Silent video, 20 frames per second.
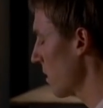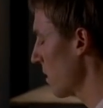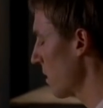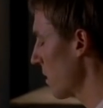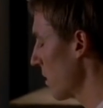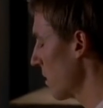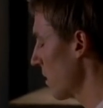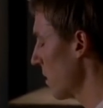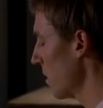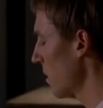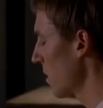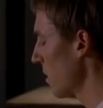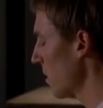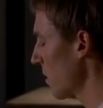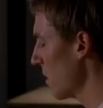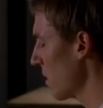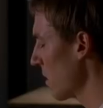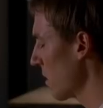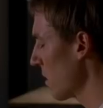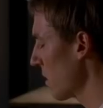
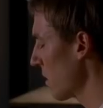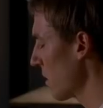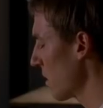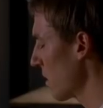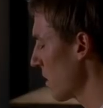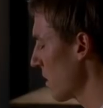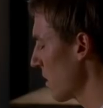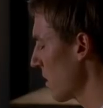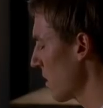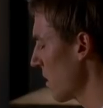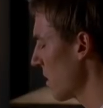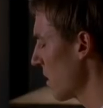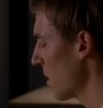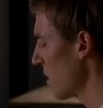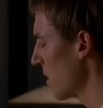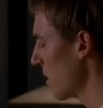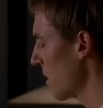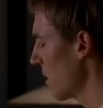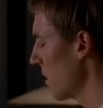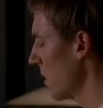
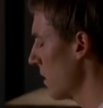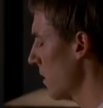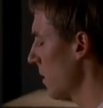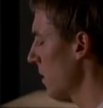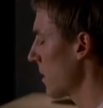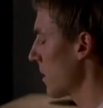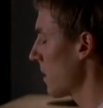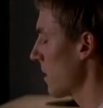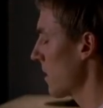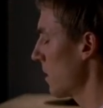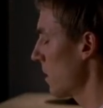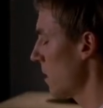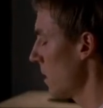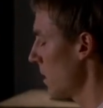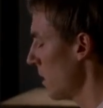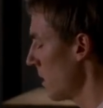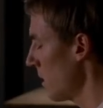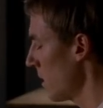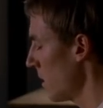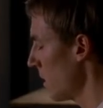
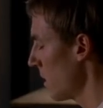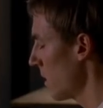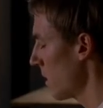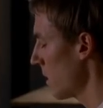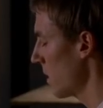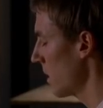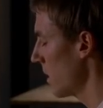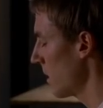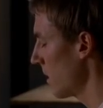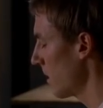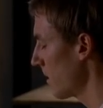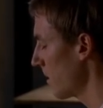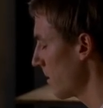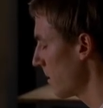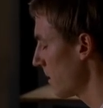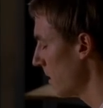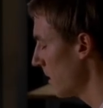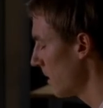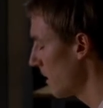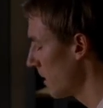
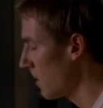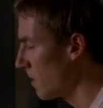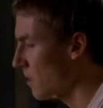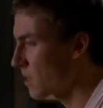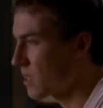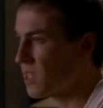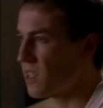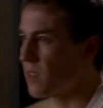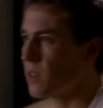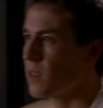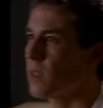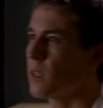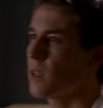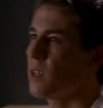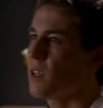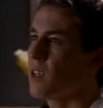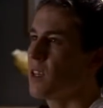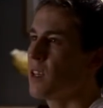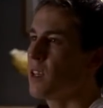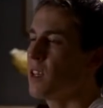
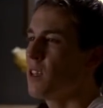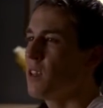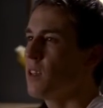(silence)